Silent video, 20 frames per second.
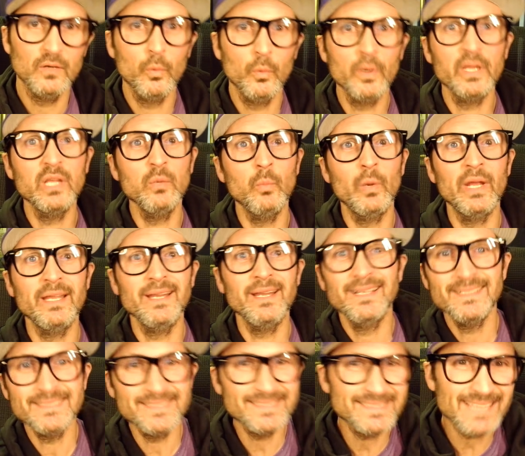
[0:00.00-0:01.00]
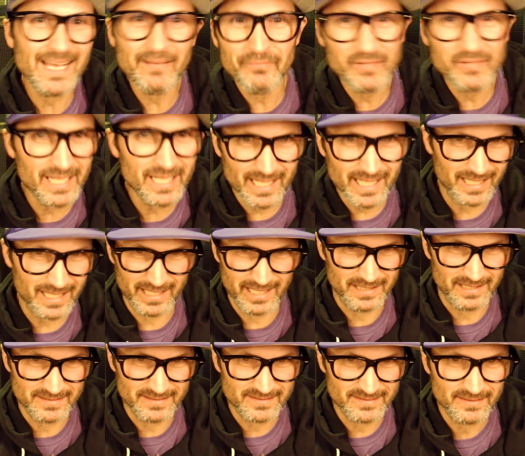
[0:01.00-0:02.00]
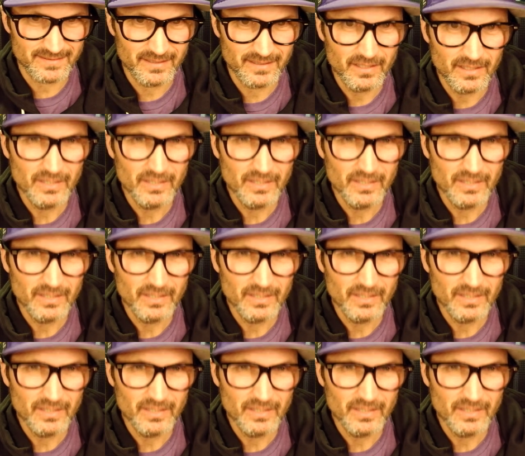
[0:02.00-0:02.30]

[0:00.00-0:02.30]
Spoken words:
where he went 7 innings.